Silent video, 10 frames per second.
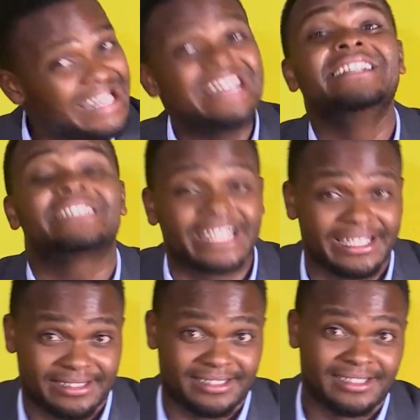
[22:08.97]

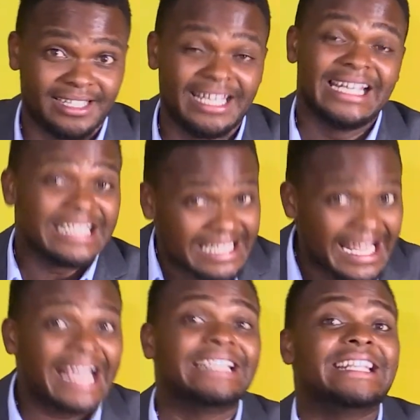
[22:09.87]
Interest.
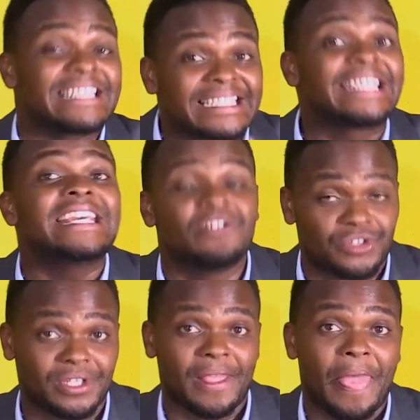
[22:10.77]
Secondly,
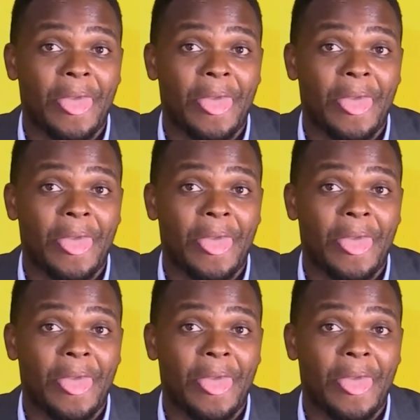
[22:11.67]
skills.